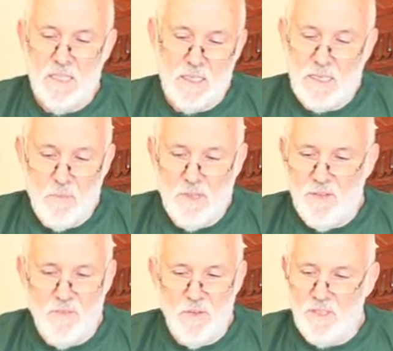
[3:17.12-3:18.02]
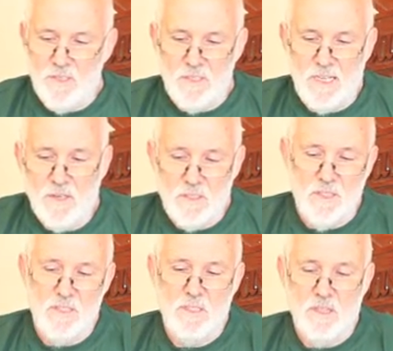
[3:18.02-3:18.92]
A couple other features there is
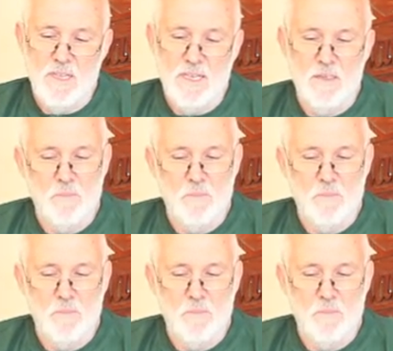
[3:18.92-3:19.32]
this thick